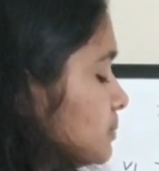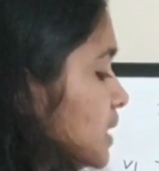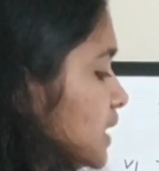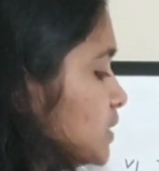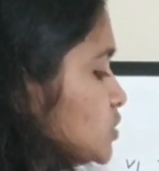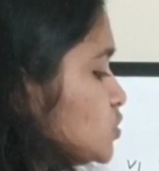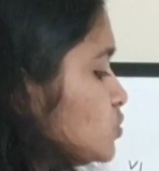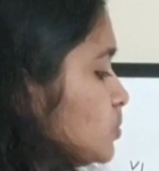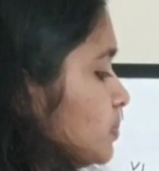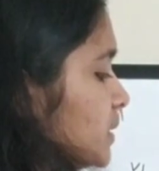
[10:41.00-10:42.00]
by
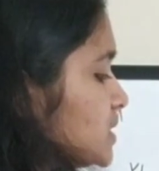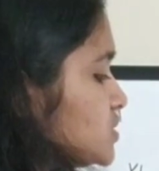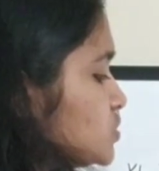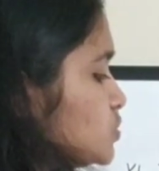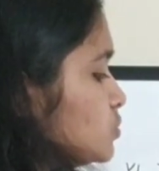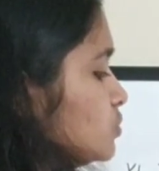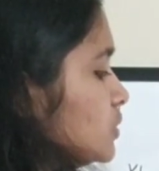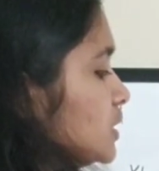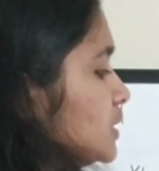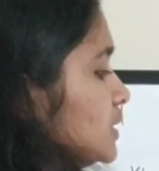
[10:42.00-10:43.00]
2 plus 2,
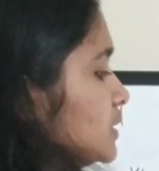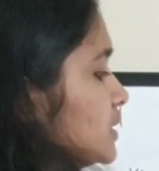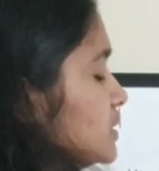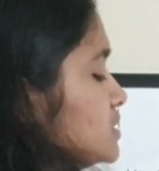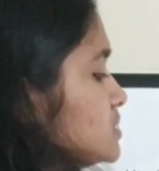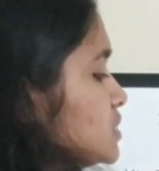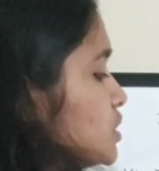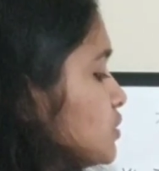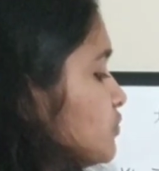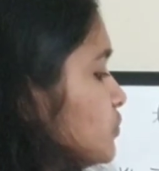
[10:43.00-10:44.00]
that is
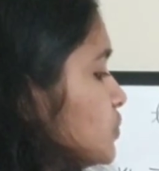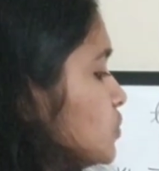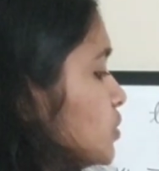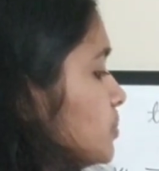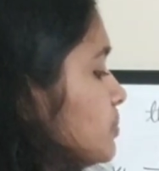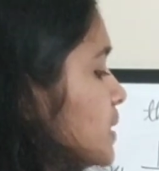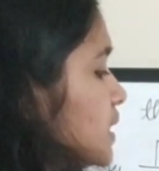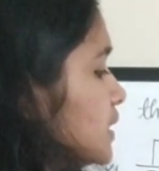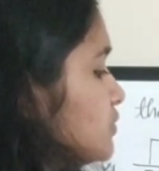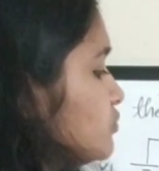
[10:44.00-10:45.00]
4
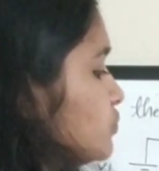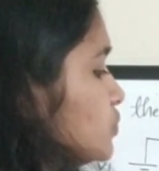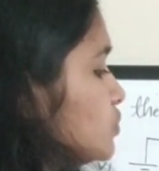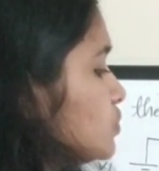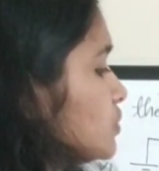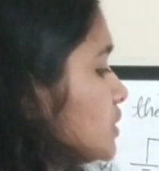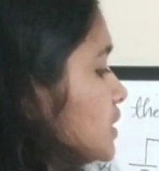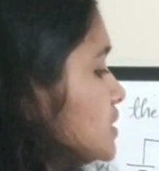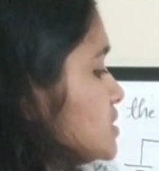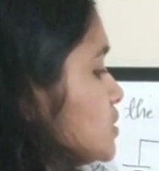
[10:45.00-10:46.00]
by 4
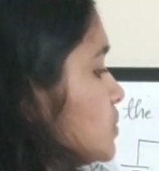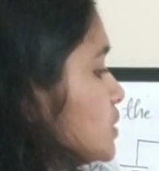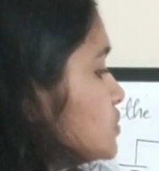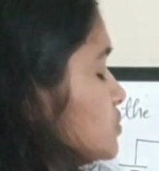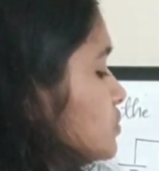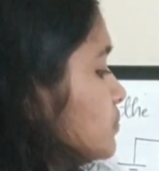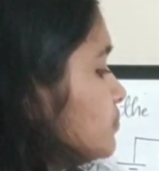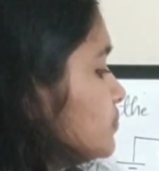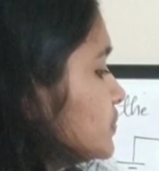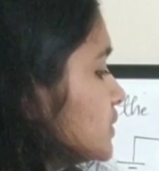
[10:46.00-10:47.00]
is equal to
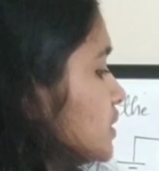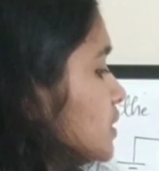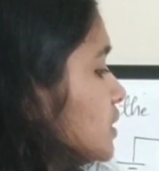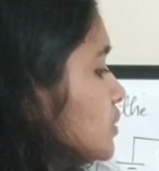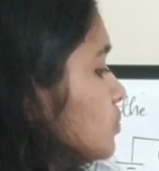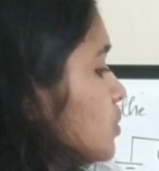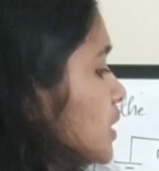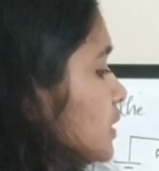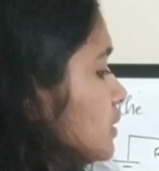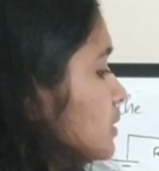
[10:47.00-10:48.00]

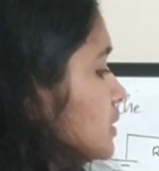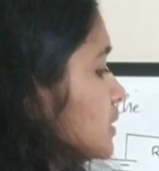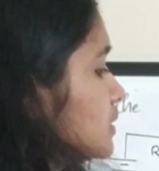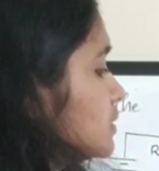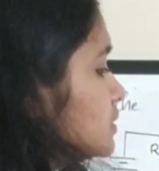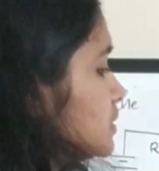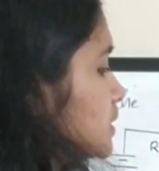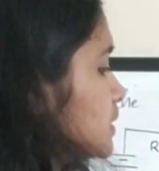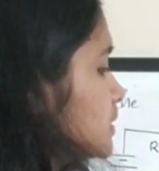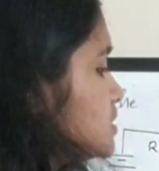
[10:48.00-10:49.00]
1.
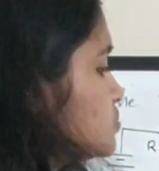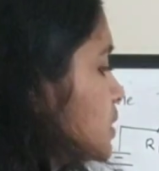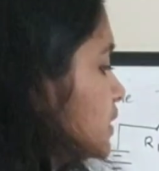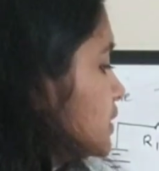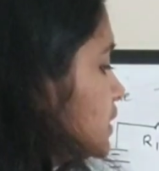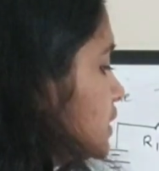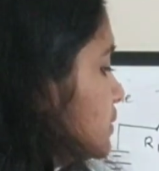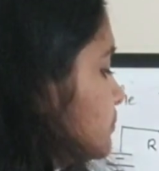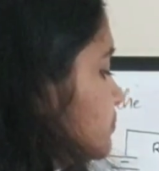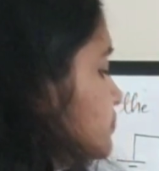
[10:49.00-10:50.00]
Here it is
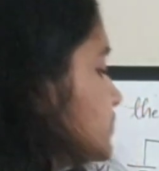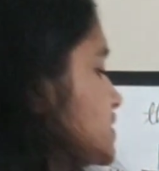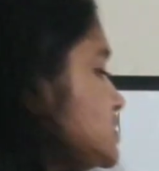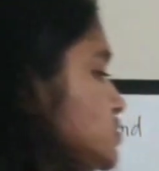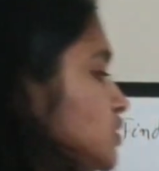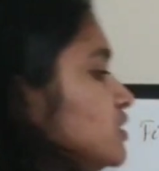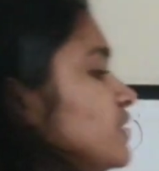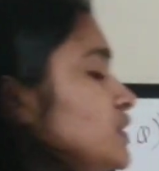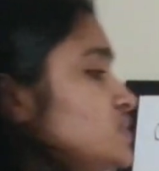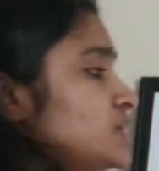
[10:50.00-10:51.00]
1K. Since all the
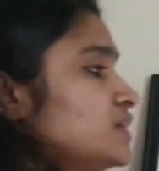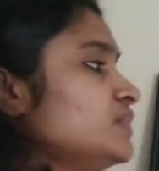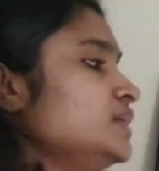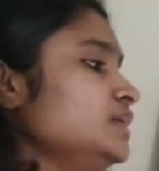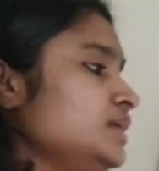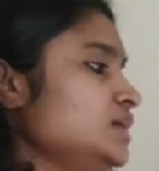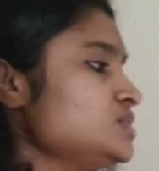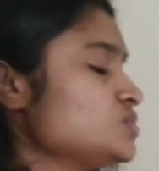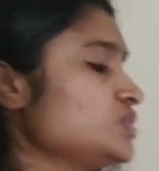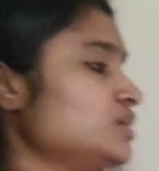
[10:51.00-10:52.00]
values are given in K,
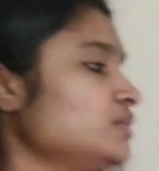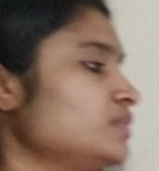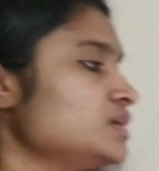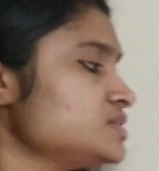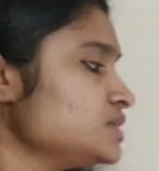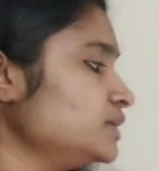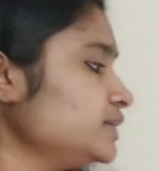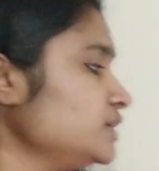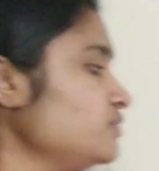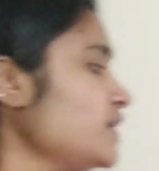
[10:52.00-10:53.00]
so the
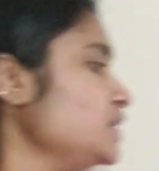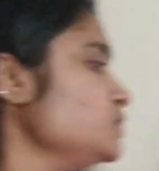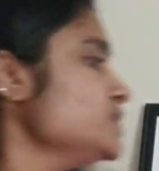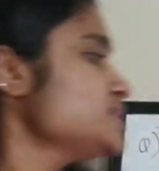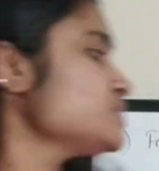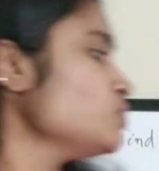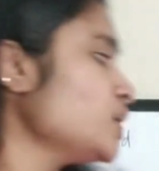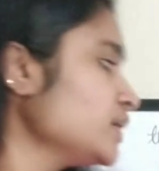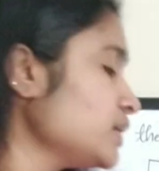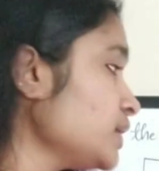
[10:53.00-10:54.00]
resultant value is
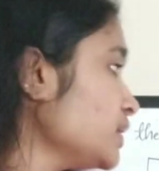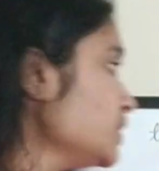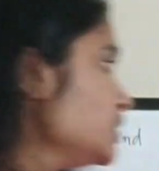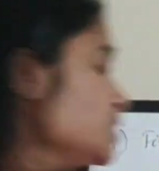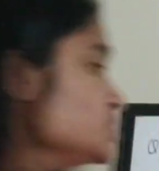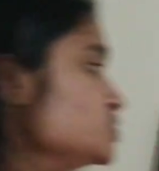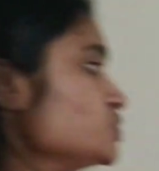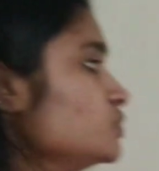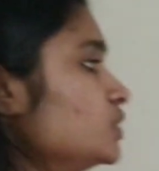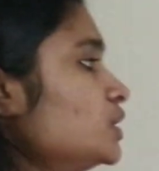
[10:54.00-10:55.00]
1K.
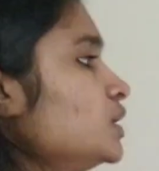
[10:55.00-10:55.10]
So